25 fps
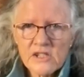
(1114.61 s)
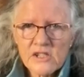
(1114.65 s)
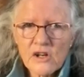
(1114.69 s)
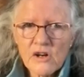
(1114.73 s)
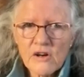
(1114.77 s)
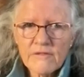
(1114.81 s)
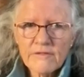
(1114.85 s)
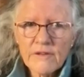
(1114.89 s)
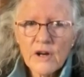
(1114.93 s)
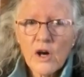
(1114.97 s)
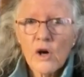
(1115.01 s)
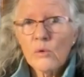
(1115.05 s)

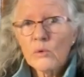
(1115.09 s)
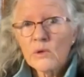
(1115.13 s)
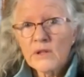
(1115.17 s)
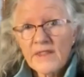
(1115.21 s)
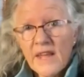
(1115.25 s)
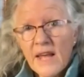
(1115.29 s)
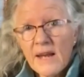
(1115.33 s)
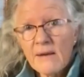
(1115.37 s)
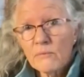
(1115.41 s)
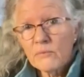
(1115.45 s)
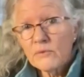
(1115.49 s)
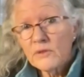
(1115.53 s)
of, oh, well,
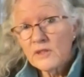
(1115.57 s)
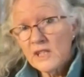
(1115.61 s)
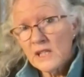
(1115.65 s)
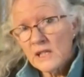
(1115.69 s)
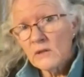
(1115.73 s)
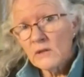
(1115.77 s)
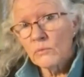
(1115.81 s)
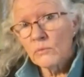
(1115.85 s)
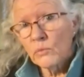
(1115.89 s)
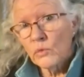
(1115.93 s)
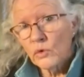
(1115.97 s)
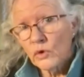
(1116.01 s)
that
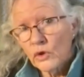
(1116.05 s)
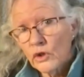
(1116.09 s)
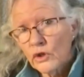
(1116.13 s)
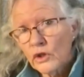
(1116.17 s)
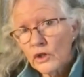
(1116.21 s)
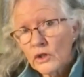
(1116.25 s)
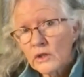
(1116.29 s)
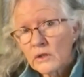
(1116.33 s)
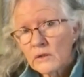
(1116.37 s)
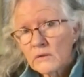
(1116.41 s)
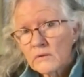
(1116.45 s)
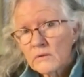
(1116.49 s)
didn't work,